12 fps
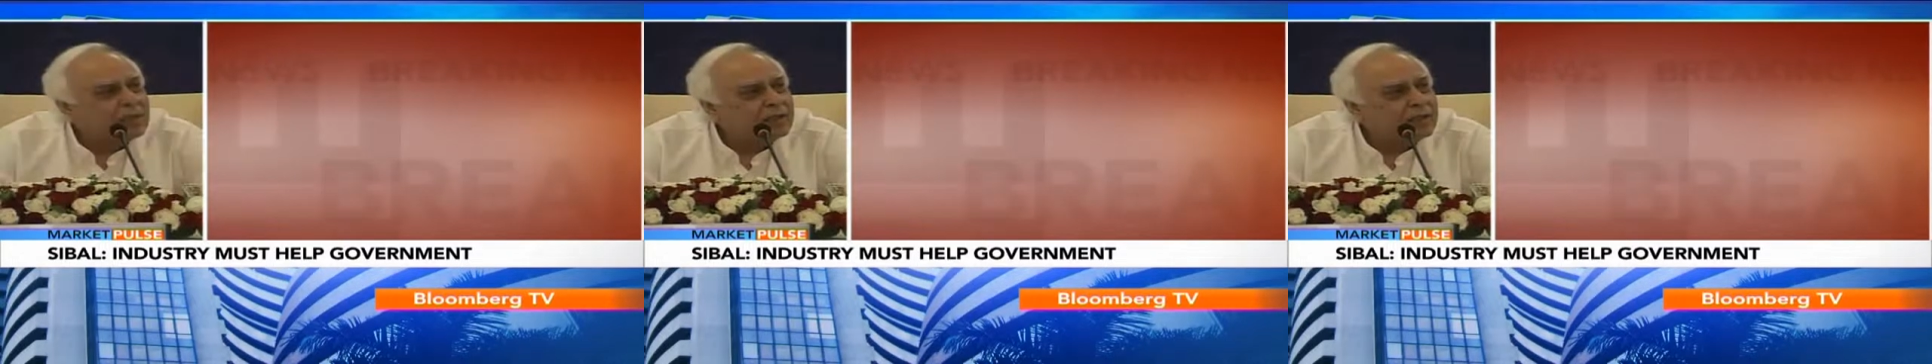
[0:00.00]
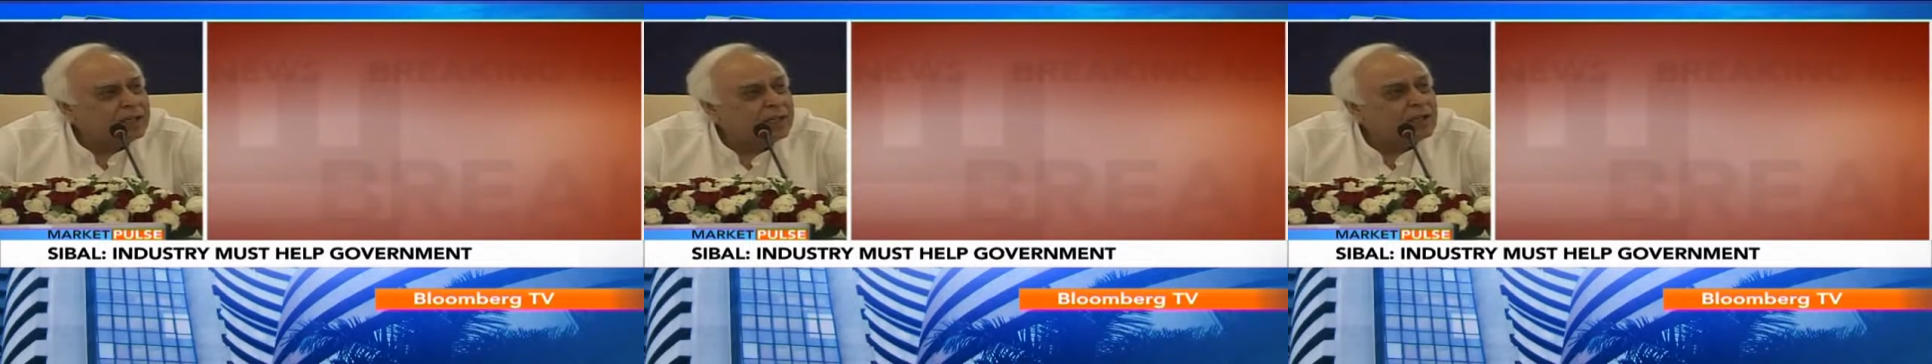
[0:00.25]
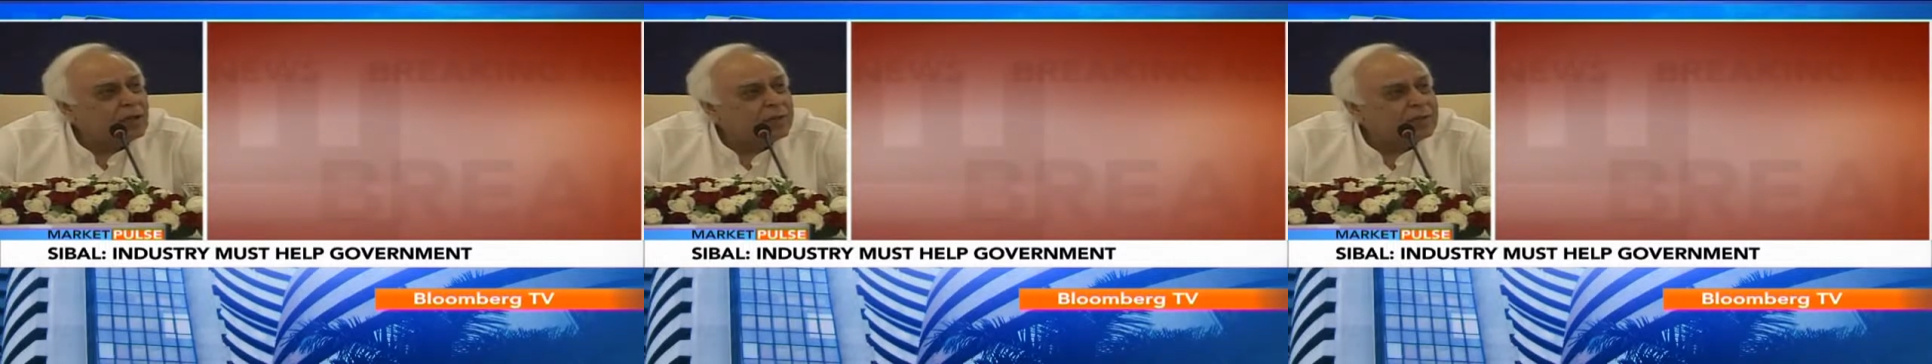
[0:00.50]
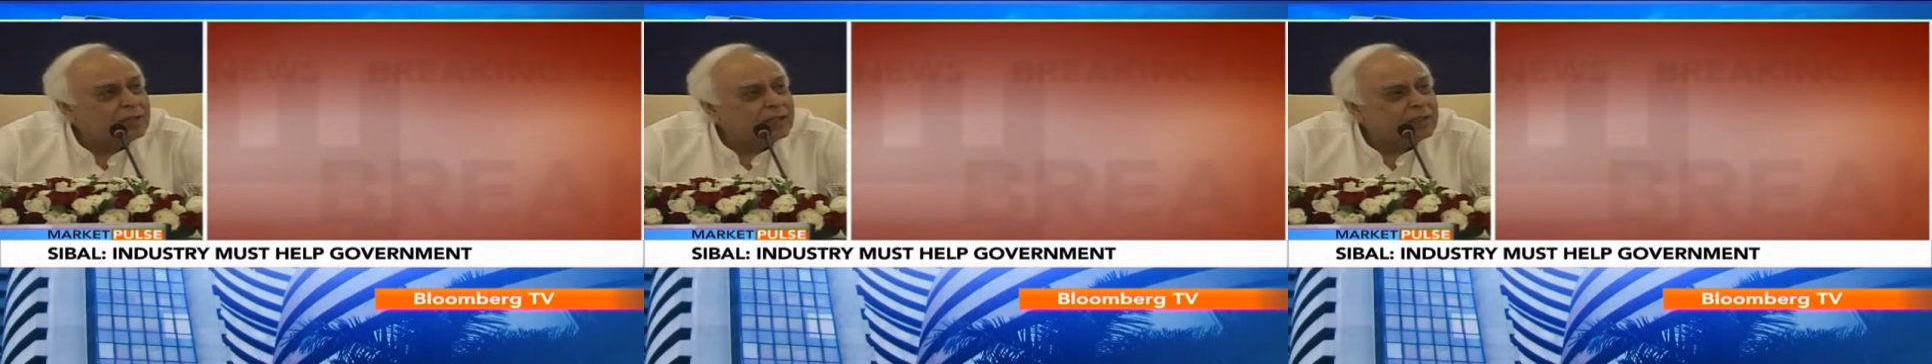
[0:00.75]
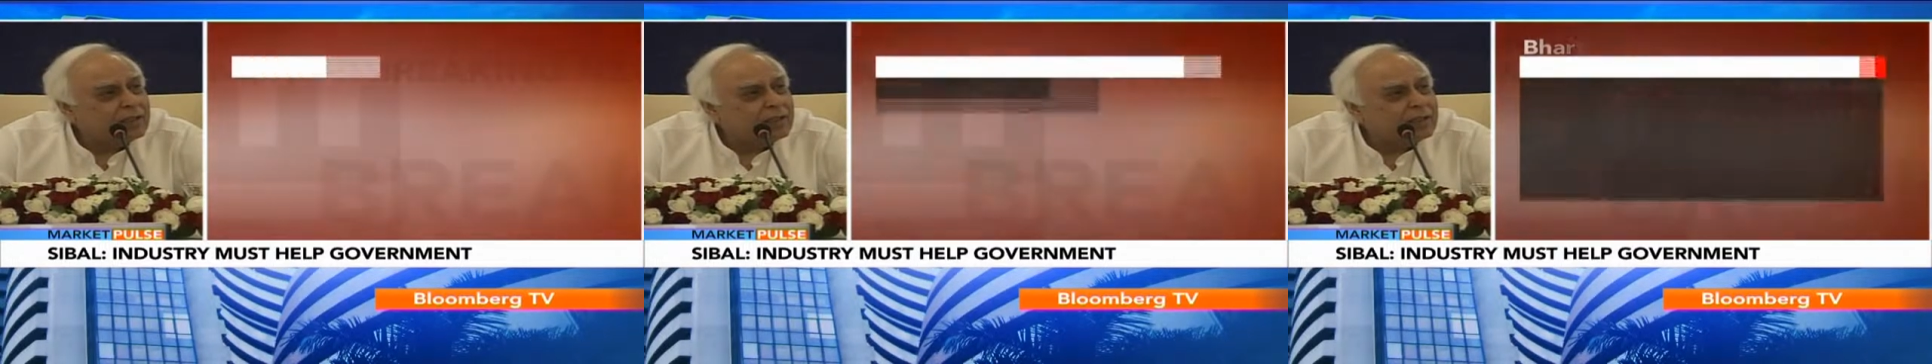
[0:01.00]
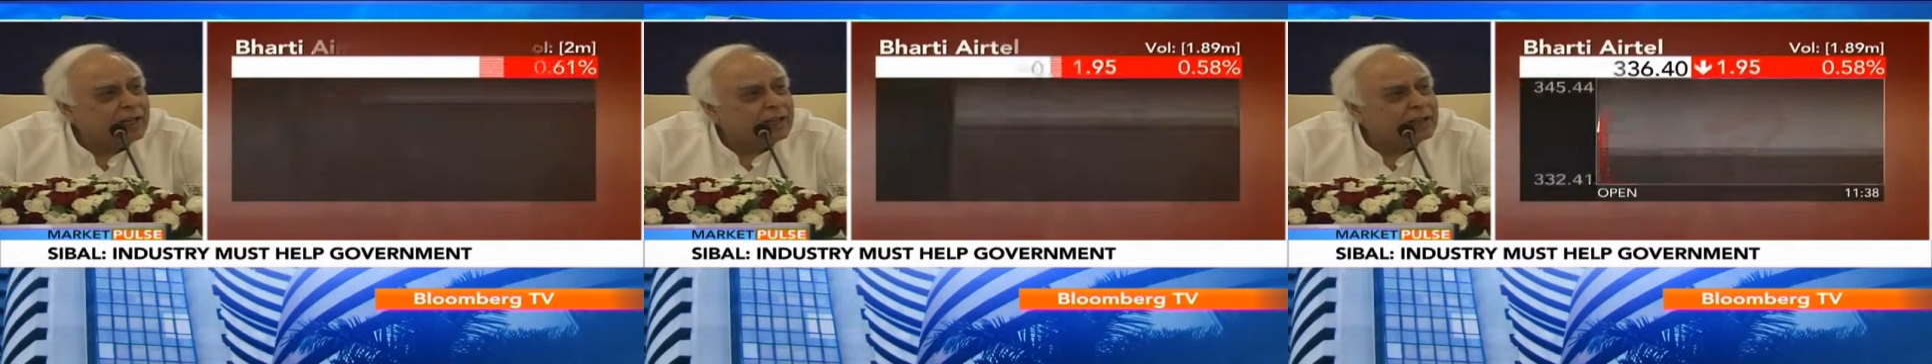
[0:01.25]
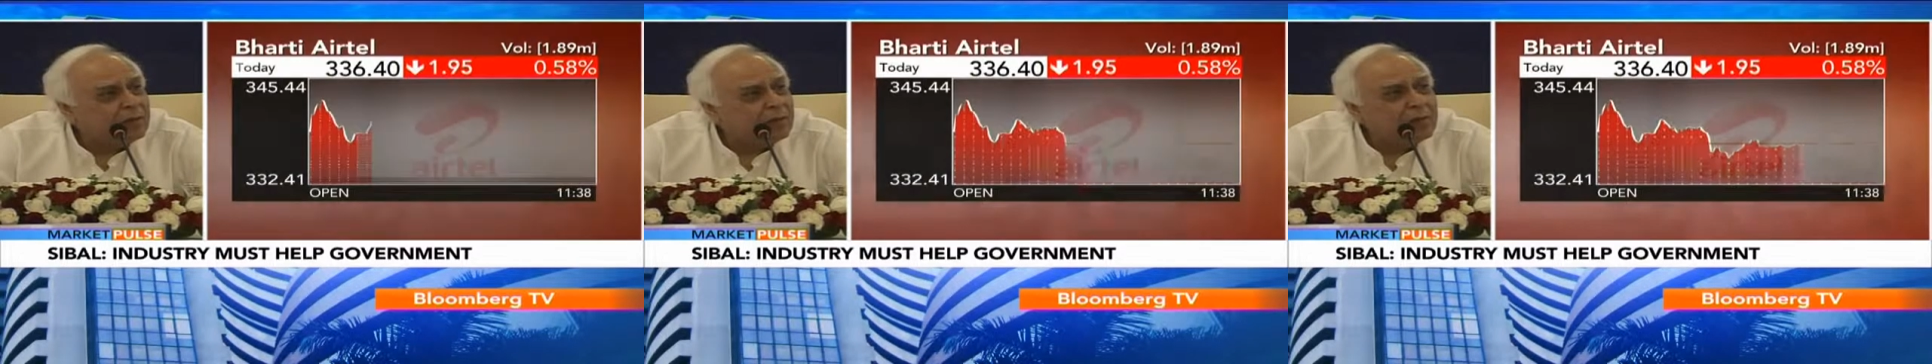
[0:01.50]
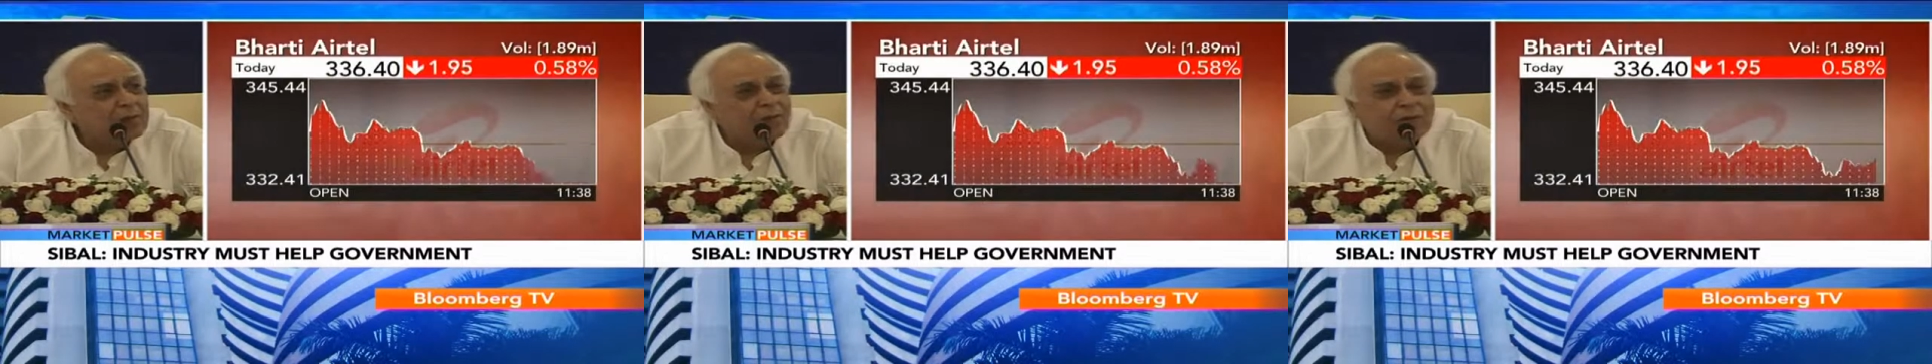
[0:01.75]
the telecom sector has led the
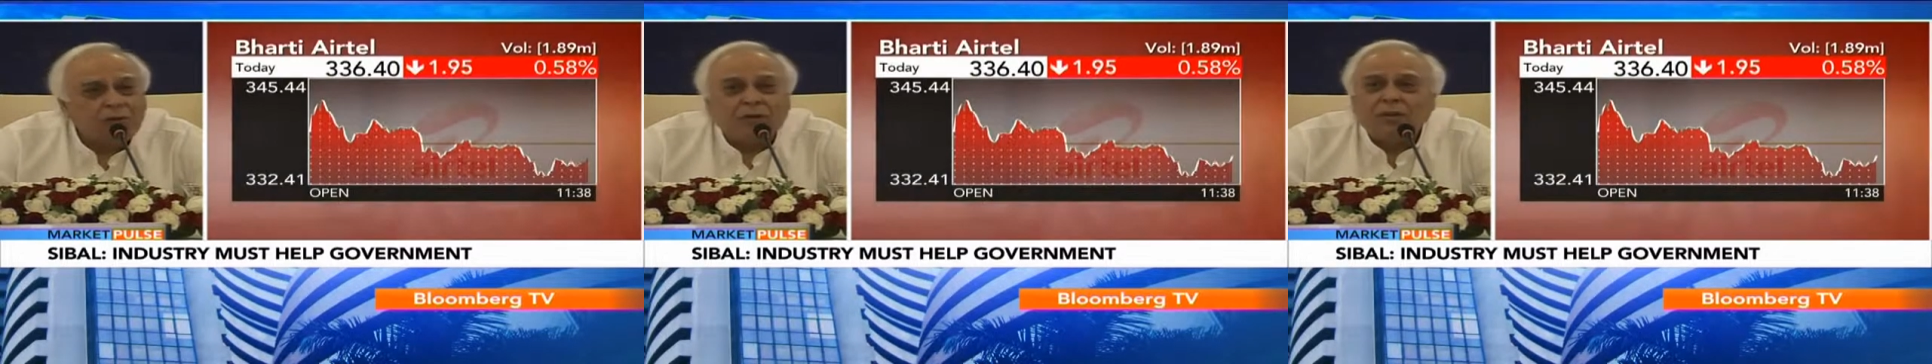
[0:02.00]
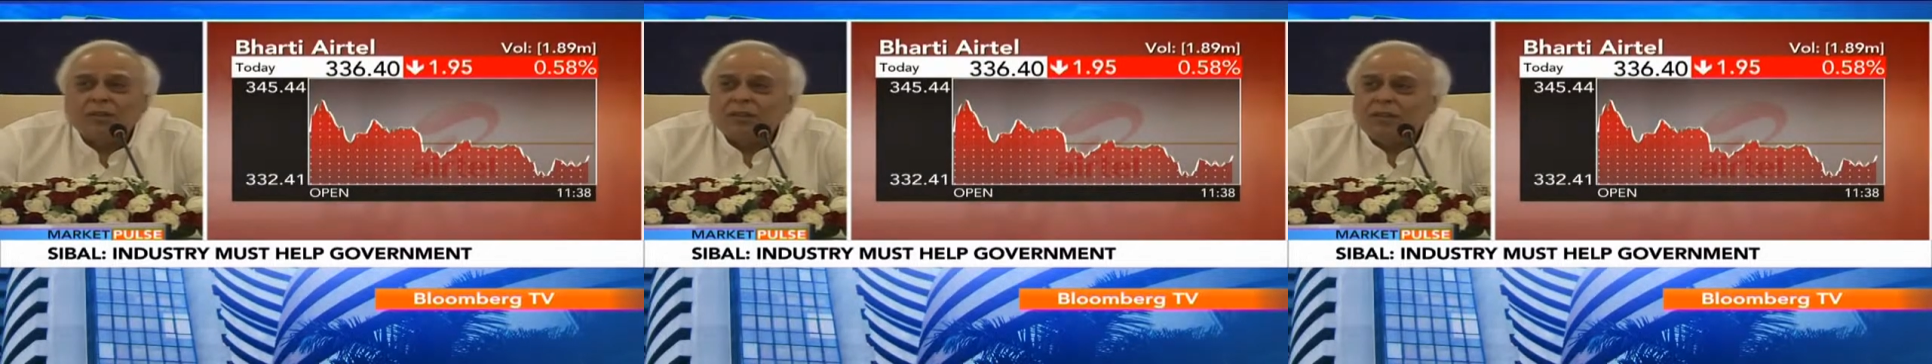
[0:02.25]
way before,